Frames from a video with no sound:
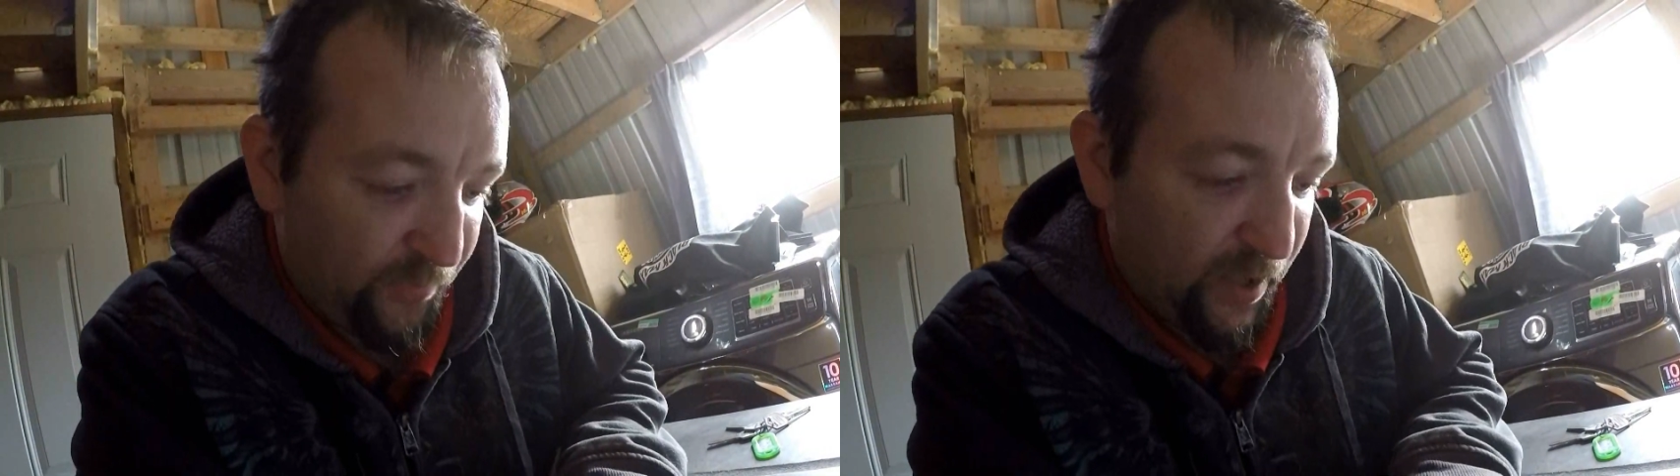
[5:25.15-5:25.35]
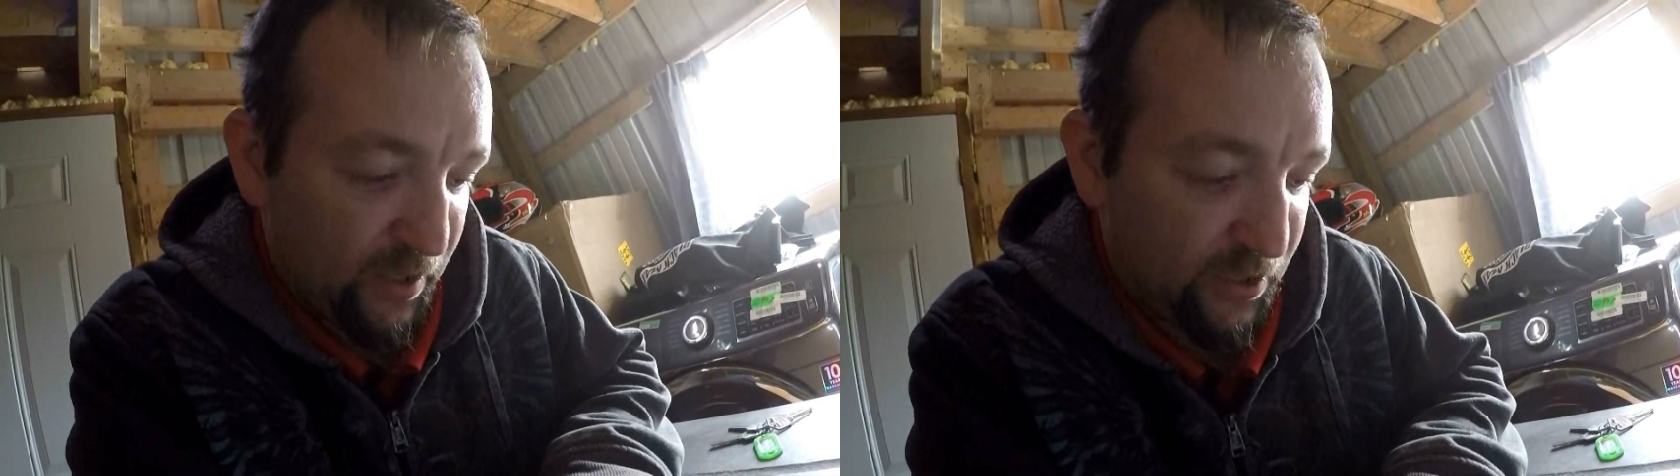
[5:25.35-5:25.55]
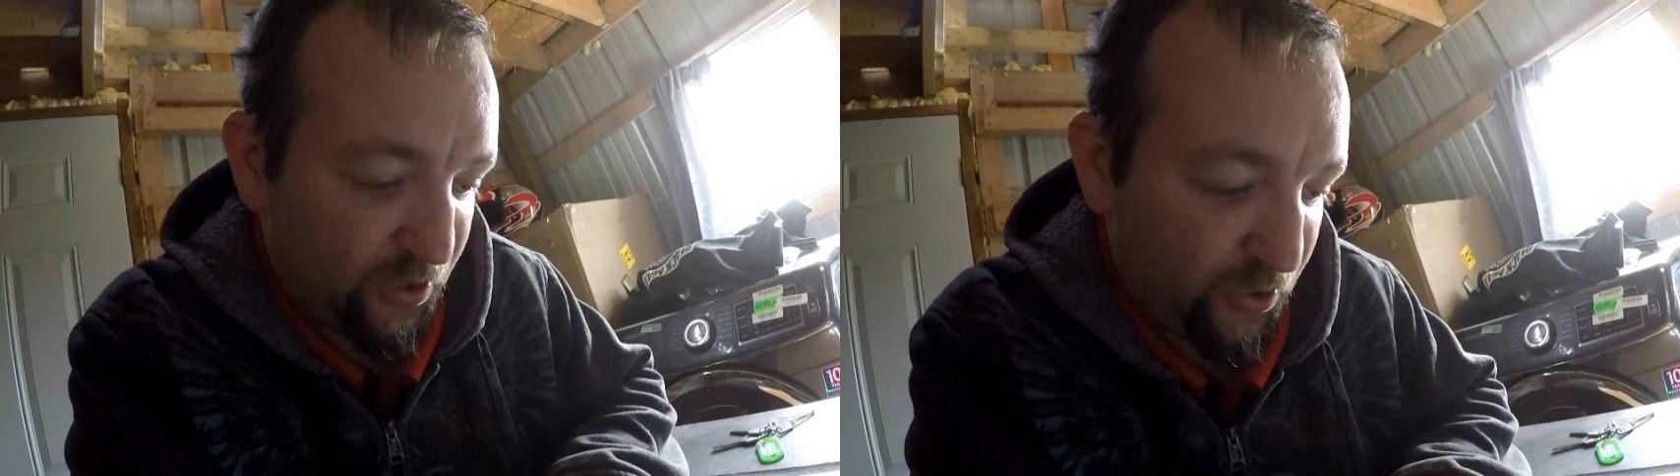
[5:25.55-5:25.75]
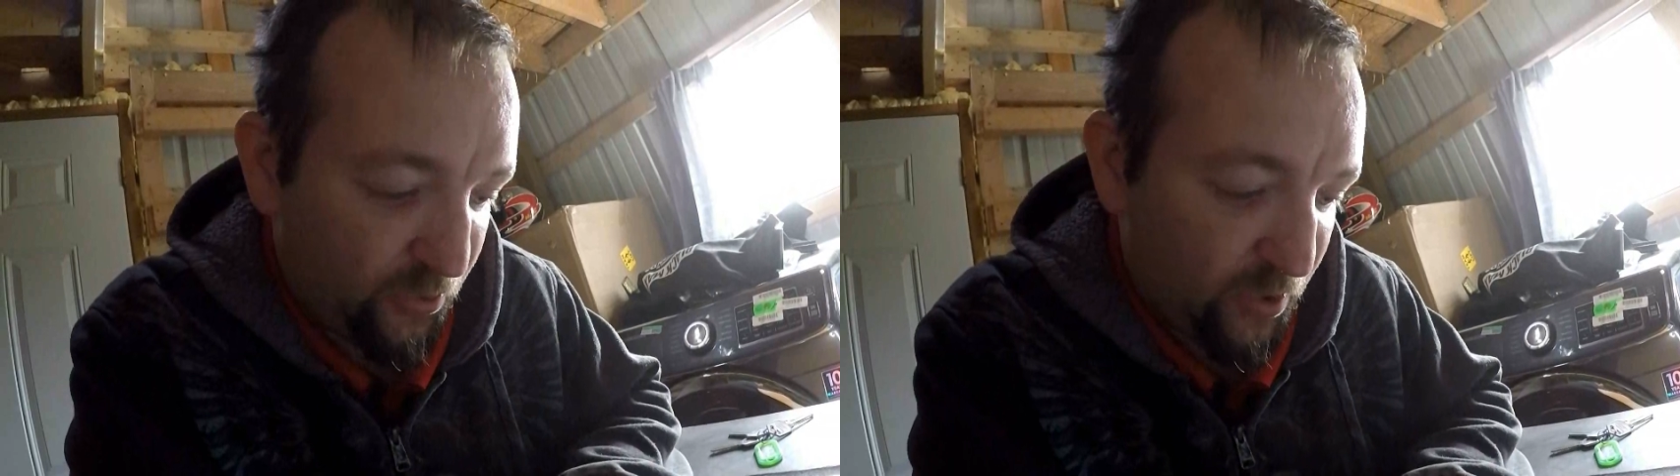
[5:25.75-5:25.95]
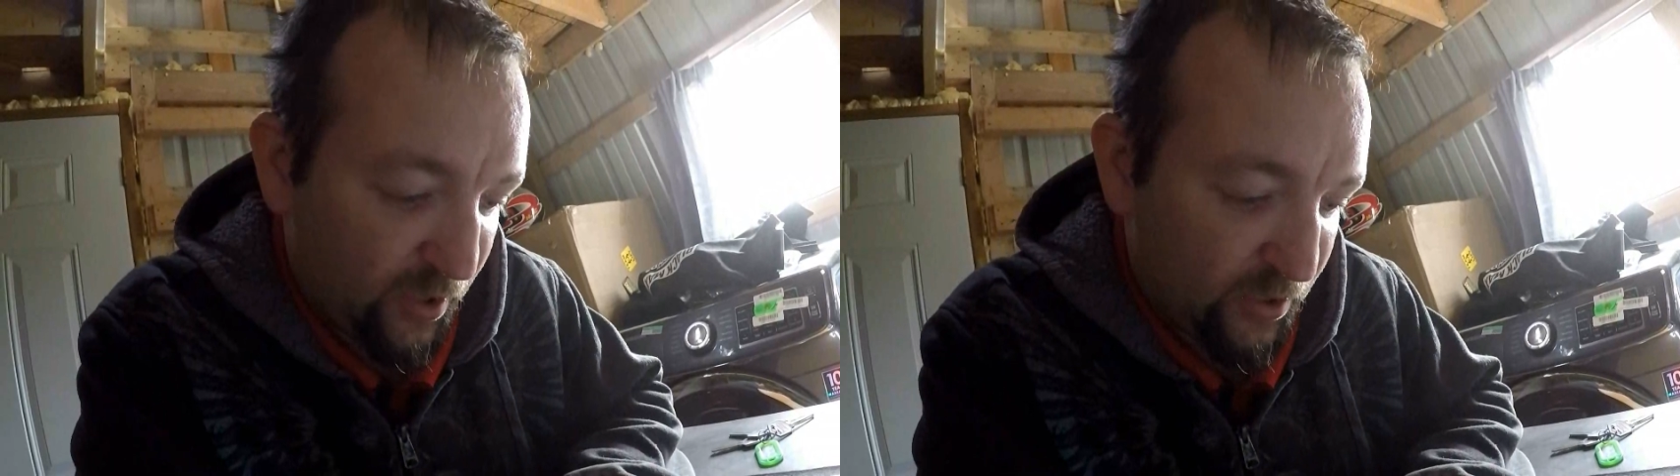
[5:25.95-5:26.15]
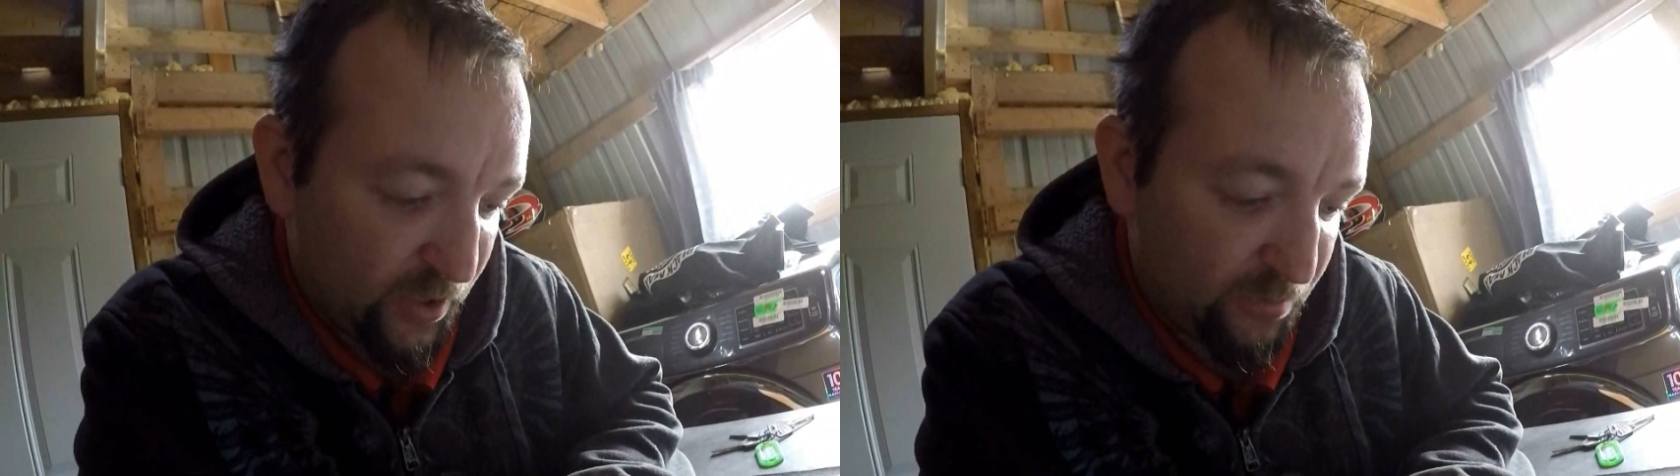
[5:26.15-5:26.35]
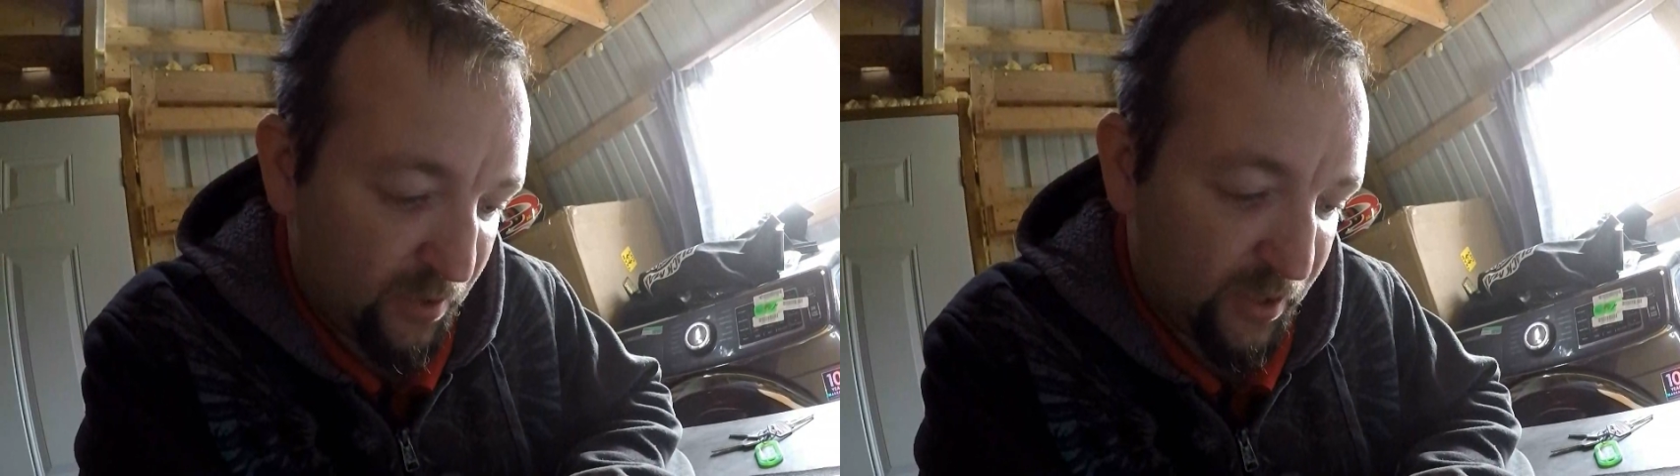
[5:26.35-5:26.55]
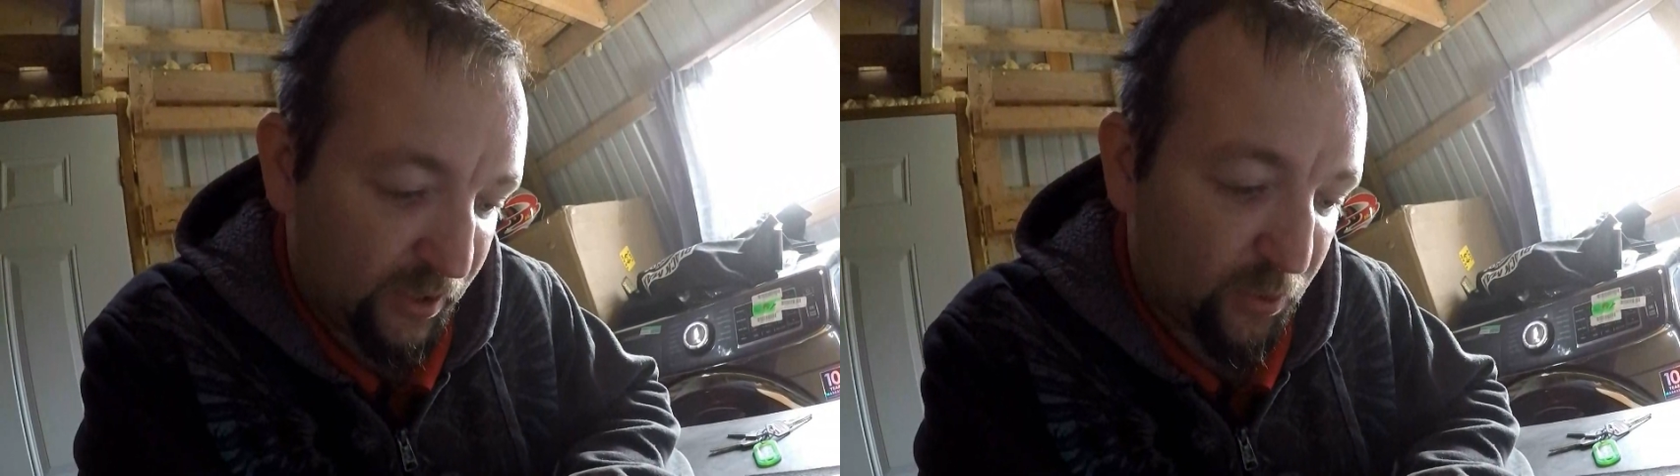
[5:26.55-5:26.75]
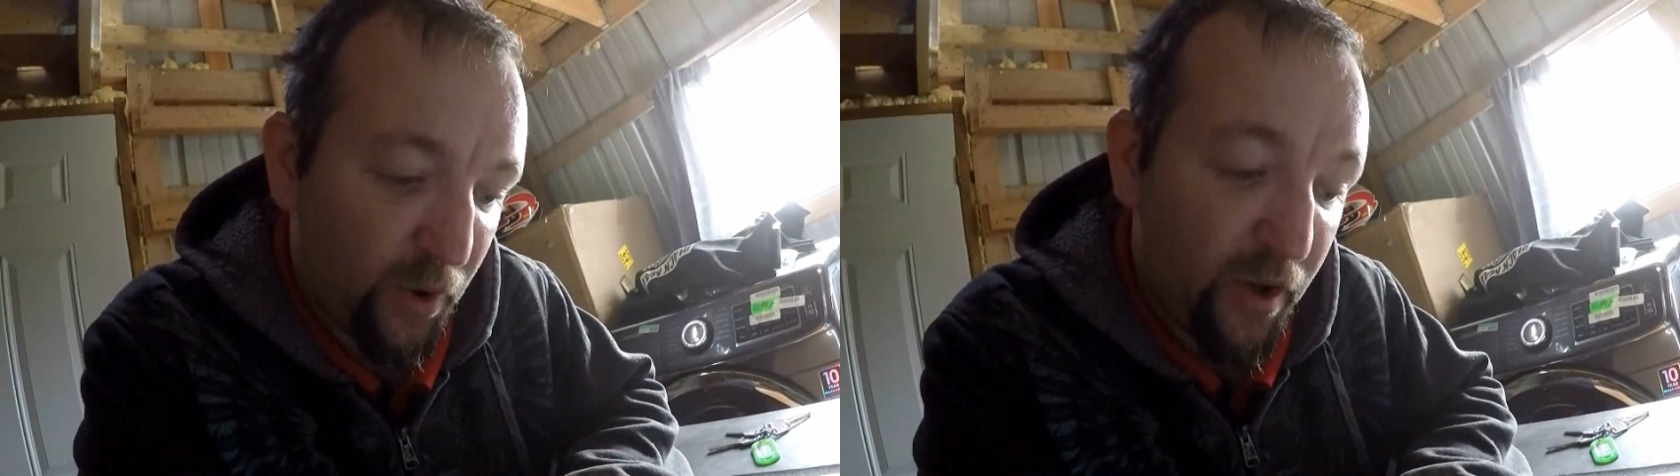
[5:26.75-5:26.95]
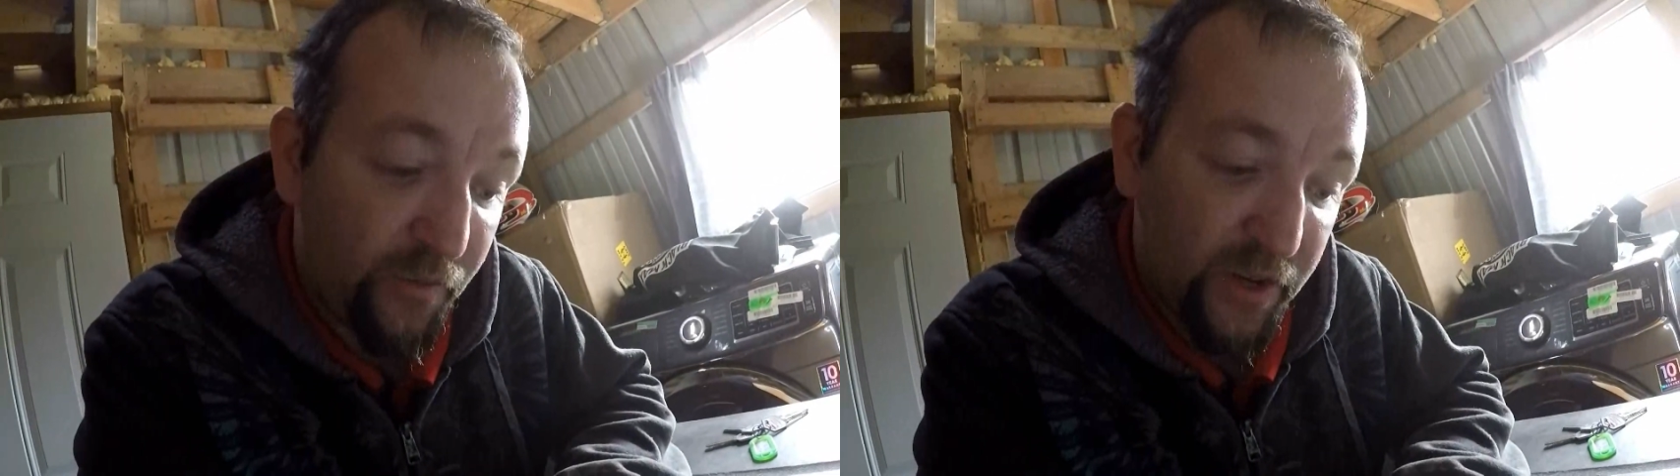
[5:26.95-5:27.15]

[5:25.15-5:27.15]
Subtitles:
is new, just missing 12